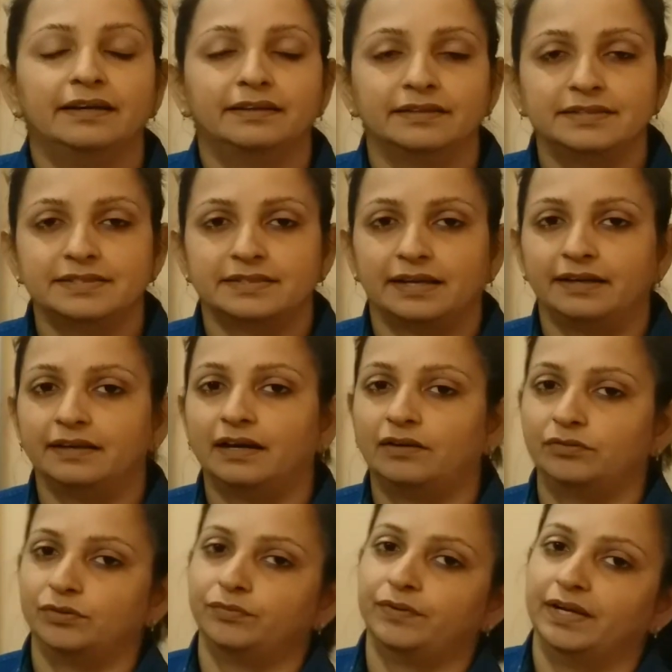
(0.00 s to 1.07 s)
understand
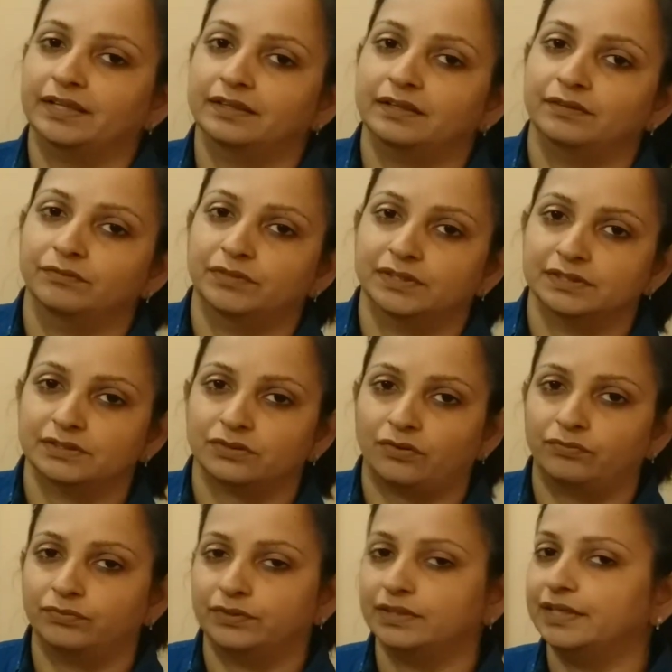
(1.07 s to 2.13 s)
how to find the inverse
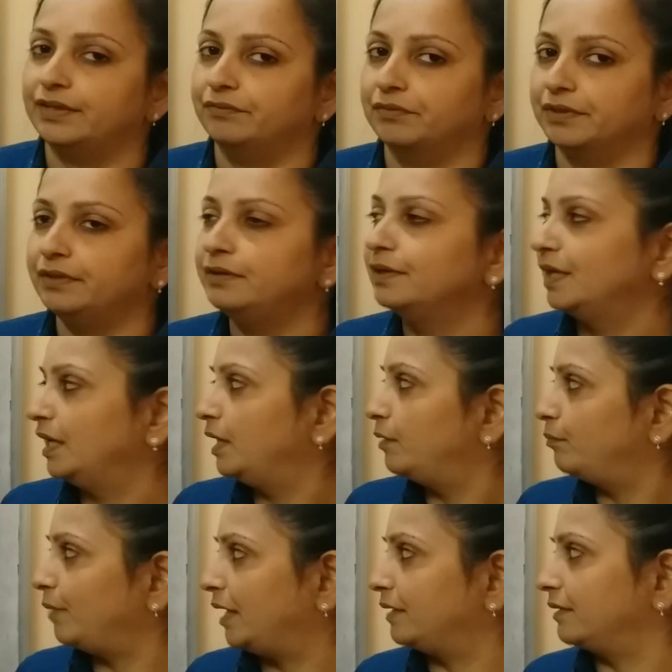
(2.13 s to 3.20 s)
of the given
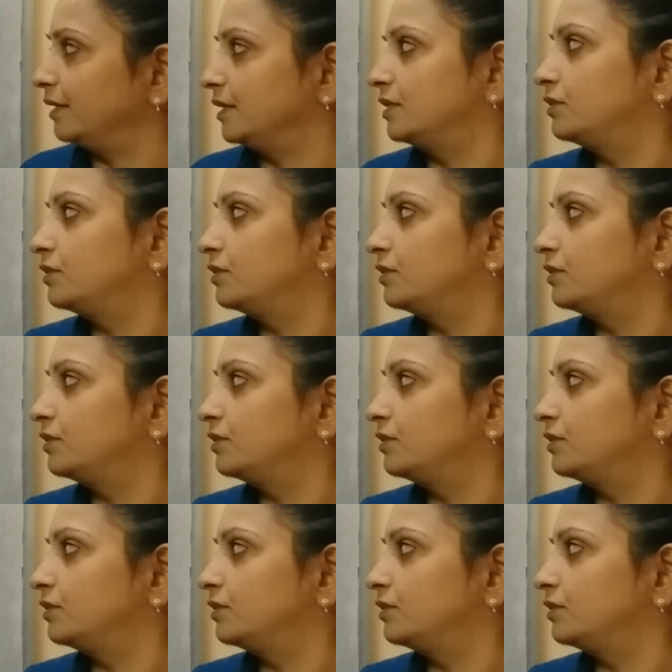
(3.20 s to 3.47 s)
matrix.